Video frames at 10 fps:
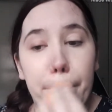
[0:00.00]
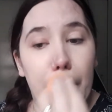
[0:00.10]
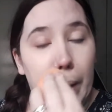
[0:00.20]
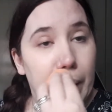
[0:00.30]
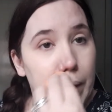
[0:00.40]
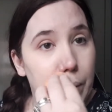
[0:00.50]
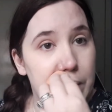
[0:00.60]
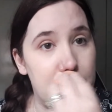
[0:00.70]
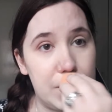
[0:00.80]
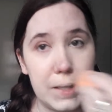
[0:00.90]
I think that was
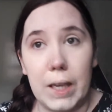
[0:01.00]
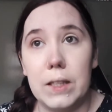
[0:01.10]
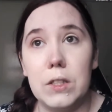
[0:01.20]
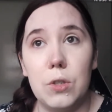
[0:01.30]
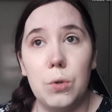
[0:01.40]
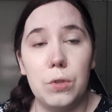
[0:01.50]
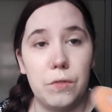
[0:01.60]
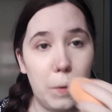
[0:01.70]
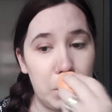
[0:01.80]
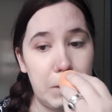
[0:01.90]
the Skin Tone
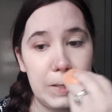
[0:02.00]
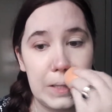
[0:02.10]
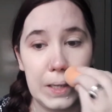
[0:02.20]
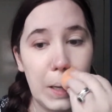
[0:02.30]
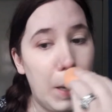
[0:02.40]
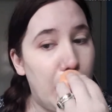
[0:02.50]
foundation.